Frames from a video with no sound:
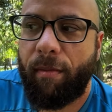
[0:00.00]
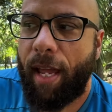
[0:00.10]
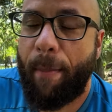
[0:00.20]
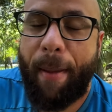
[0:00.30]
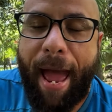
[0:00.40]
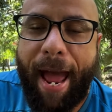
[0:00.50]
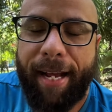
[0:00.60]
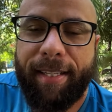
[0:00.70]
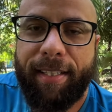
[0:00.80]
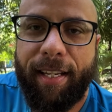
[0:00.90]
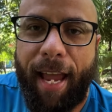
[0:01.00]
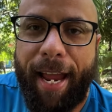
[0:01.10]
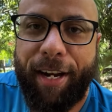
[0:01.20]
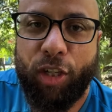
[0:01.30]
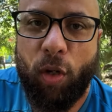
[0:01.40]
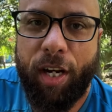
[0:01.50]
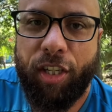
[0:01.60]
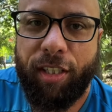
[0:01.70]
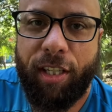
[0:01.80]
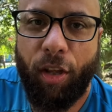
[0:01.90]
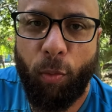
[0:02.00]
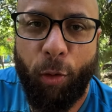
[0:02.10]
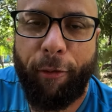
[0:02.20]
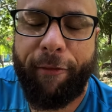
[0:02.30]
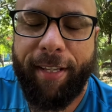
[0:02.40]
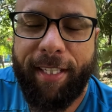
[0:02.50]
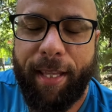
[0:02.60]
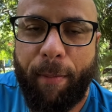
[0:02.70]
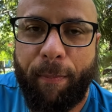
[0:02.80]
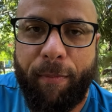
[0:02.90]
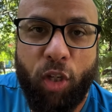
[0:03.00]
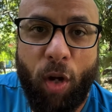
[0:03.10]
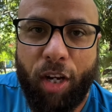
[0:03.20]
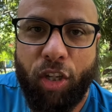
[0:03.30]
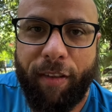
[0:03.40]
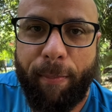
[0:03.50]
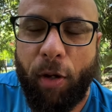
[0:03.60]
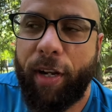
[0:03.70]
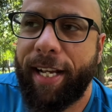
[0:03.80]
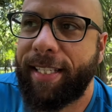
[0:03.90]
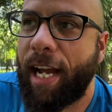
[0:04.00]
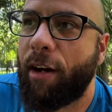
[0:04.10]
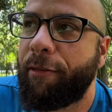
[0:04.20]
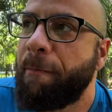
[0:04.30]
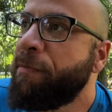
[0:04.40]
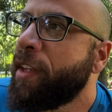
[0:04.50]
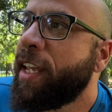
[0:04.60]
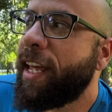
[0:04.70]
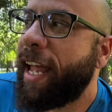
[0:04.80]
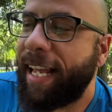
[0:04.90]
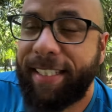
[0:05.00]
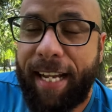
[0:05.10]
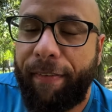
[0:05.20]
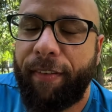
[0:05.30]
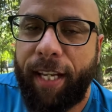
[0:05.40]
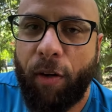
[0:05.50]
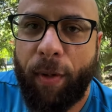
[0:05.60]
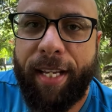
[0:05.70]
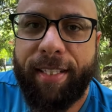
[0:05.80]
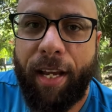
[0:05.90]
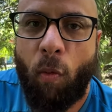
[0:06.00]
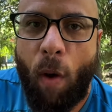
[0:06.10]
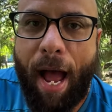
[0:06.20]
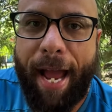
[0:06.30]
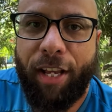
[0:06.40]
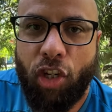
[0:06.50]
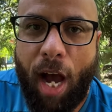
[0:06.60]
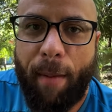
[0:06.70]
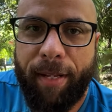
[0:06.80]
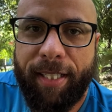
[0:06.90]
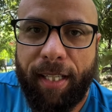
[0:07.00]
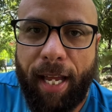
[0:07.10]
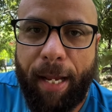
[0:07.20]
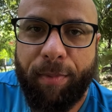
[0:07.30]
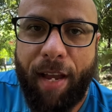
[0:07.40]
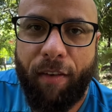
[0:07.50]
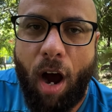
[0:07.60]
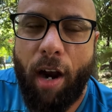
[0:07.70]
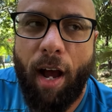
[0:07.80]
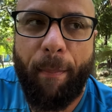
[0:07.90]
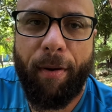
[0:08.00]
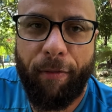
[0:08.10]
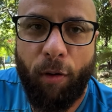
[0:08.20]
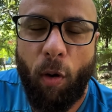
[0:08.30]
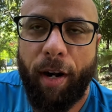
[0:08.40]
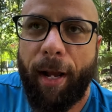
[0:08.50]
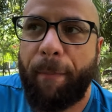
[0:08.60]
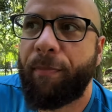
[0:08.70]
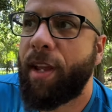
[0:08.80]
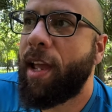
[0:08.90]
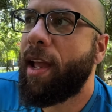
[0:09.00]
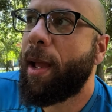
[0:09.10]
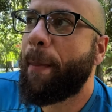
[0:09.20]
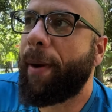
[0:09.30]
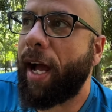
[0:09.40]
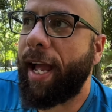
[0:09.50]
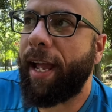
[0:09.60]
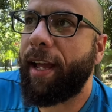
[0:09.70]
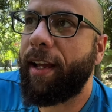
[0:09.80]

impacts, and destructions to the roof and to the structure of the building itself, is definitely a reason why jobless claims have gone up in Florida. But